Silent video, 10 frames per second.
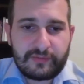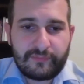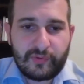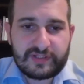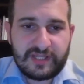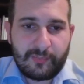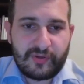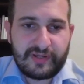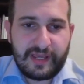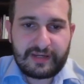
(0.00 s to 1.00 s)
For example,
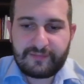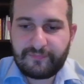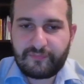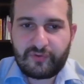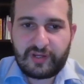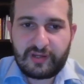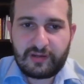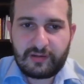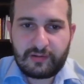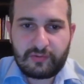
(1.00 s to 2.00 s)
knight
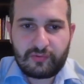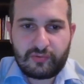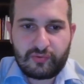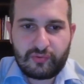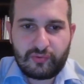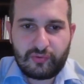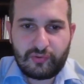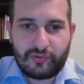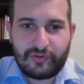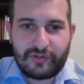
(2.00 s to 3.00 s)
f3 or
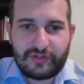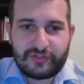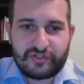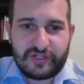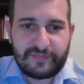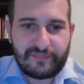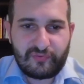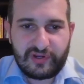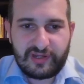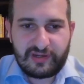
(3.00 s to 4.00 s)

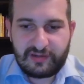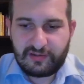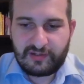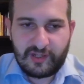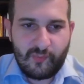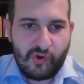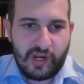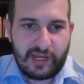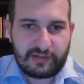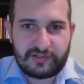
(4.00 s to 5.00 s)
g3, among
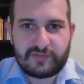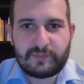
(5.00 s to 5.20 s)
others.